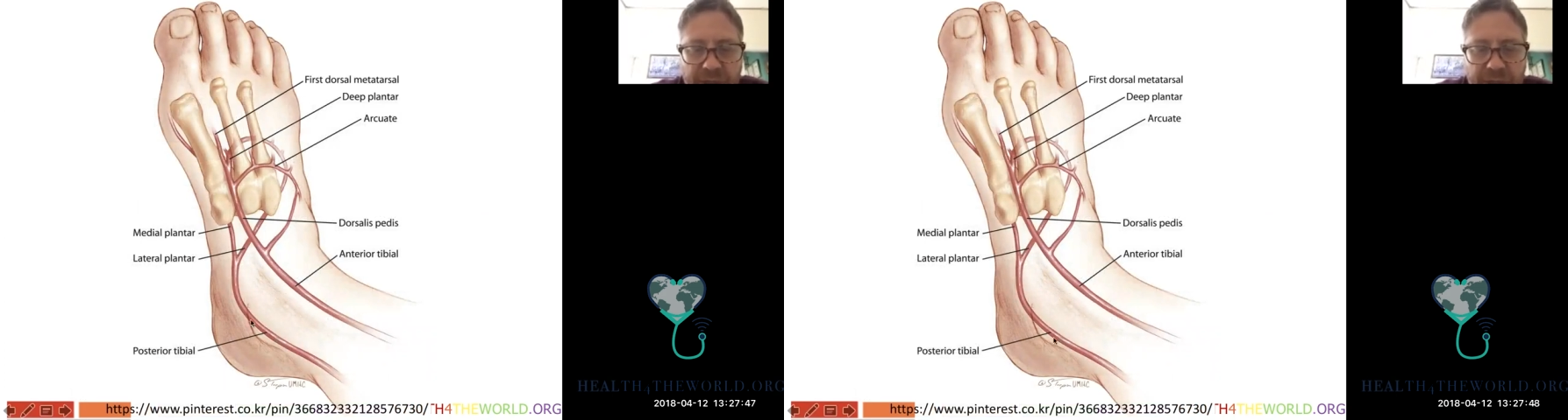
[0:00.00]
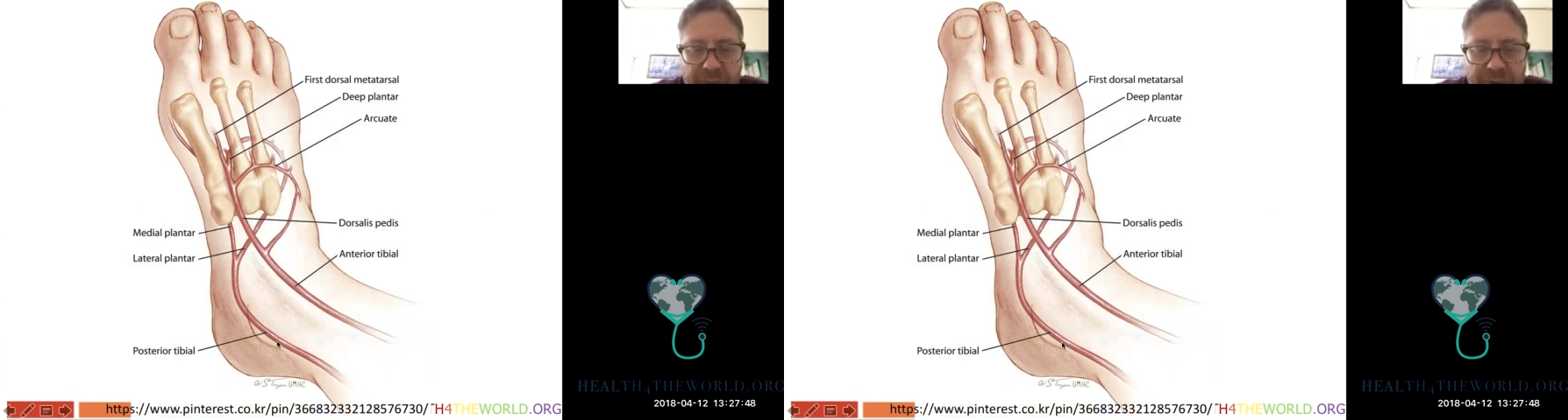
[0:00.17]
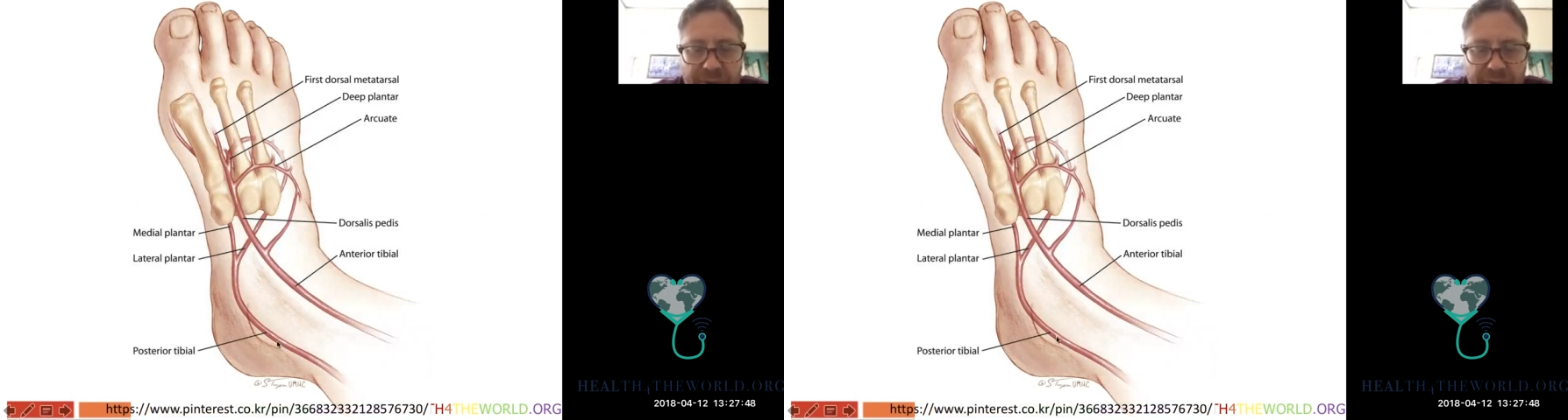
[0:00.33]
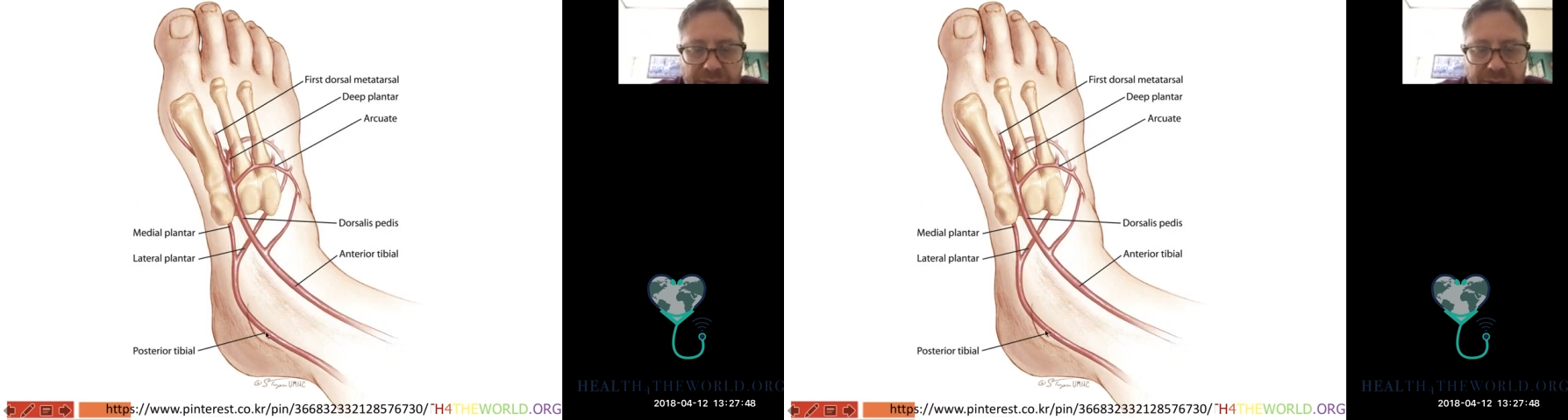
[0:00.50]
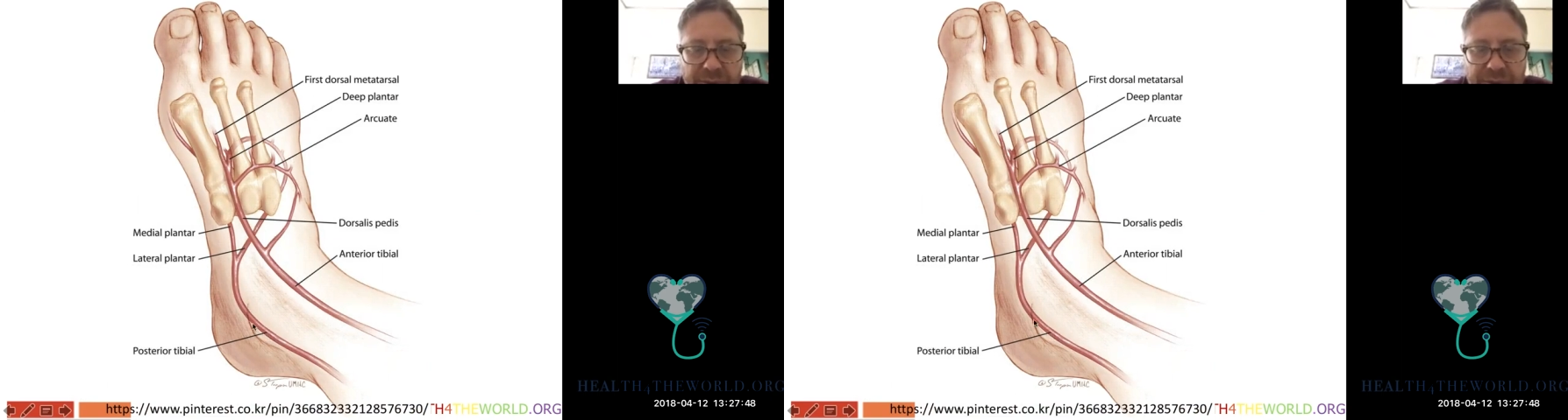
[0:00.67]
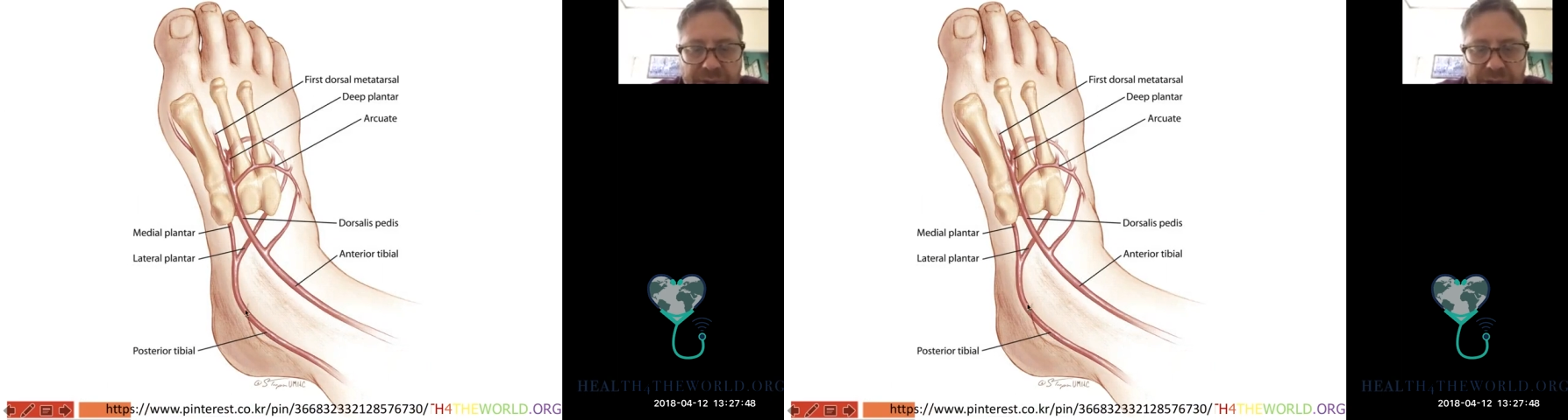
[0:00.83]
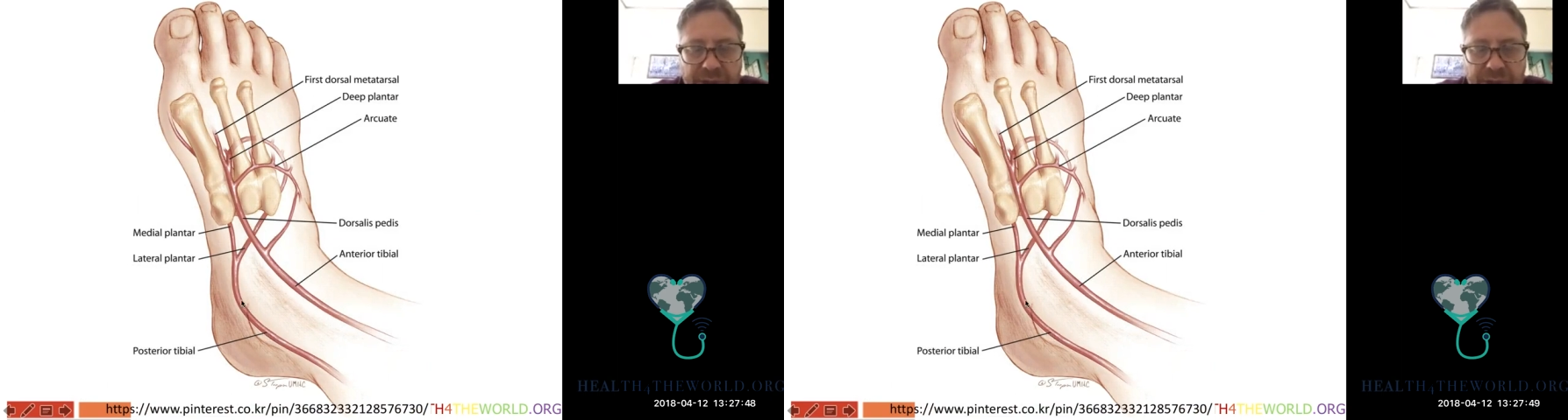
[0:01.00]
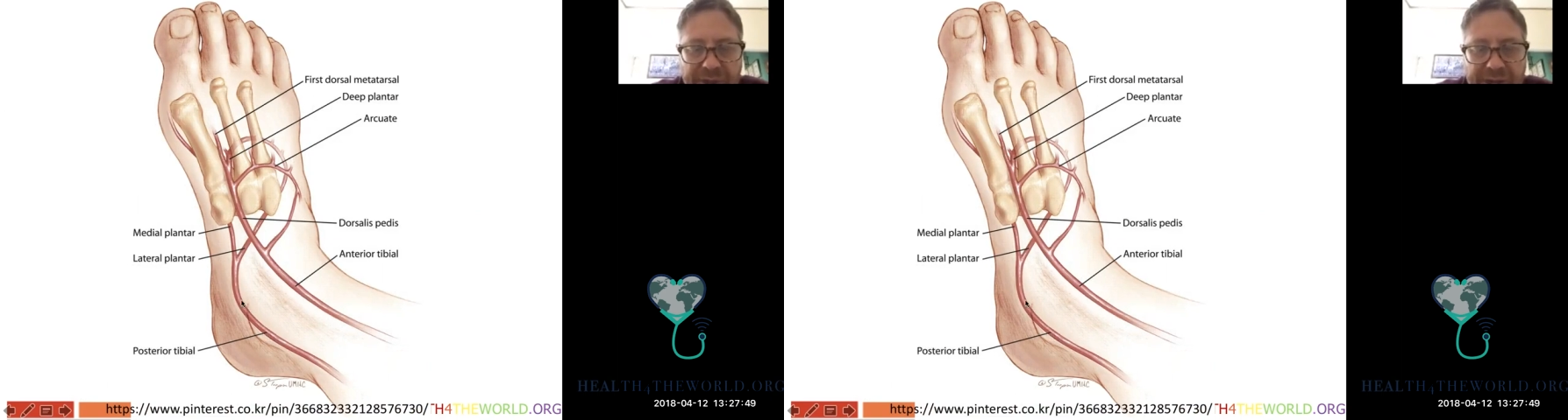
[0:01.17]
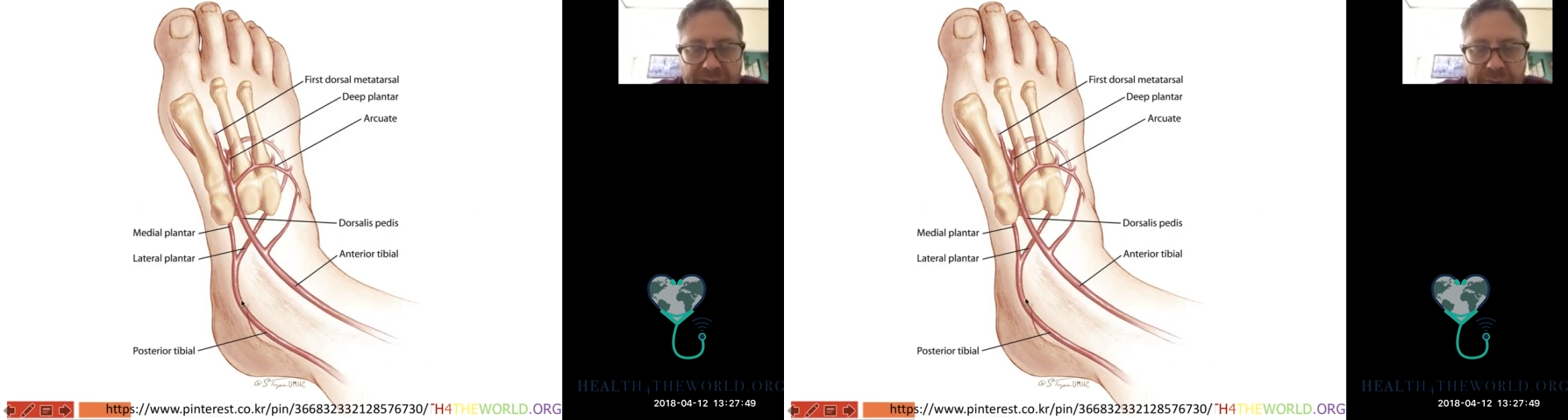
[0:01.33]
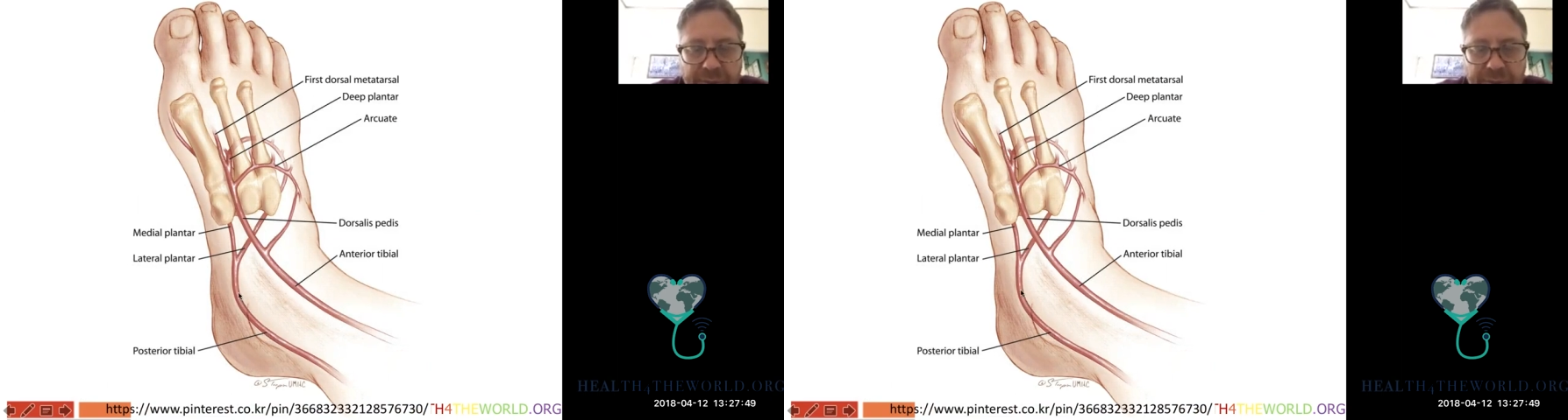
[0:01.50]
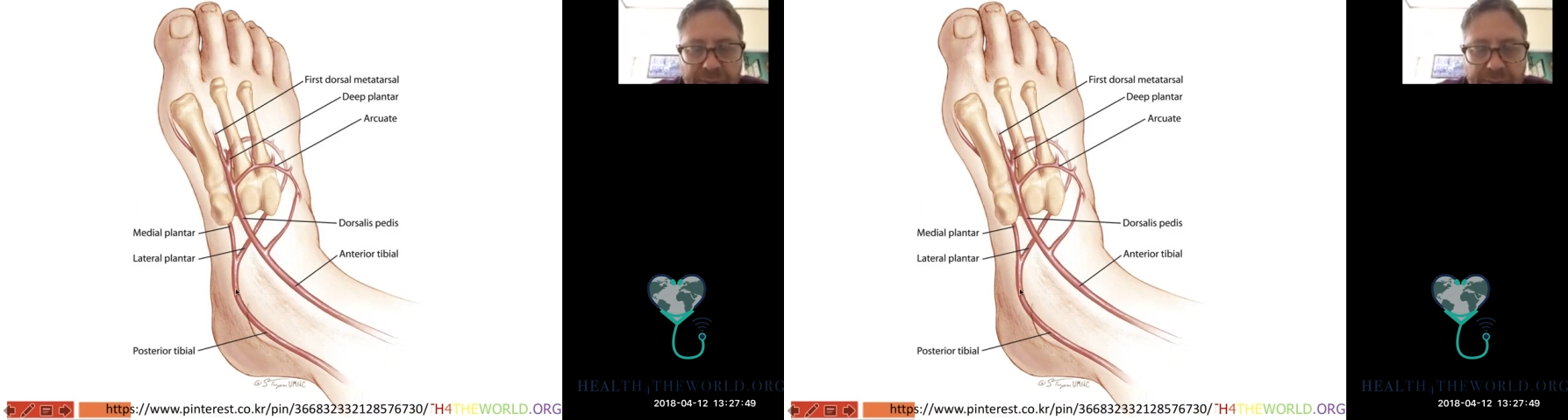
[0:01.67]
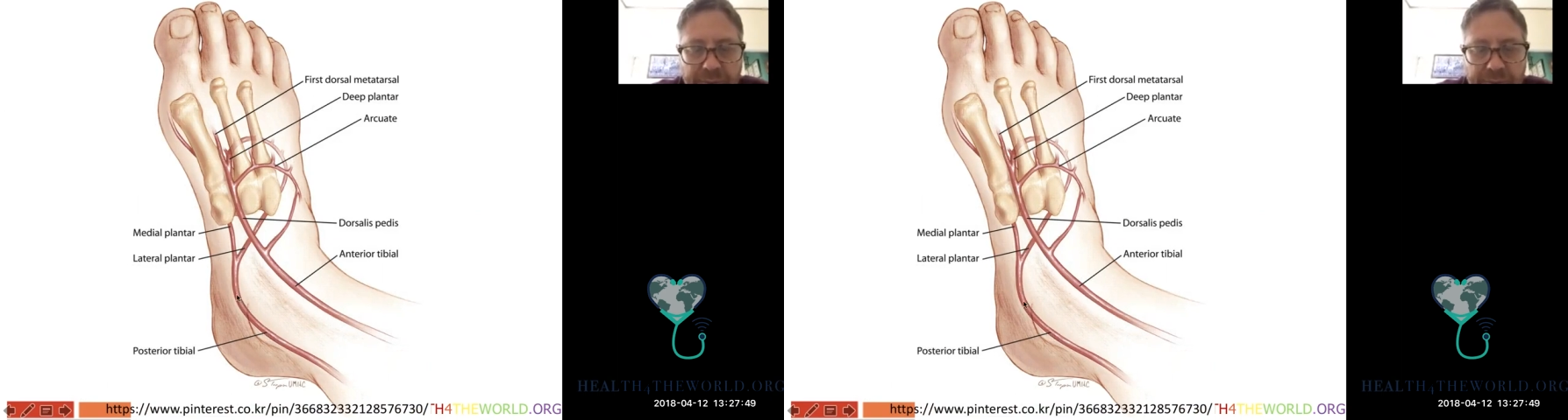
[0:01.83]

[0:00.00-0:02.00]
And the posterior tibial is going to come down,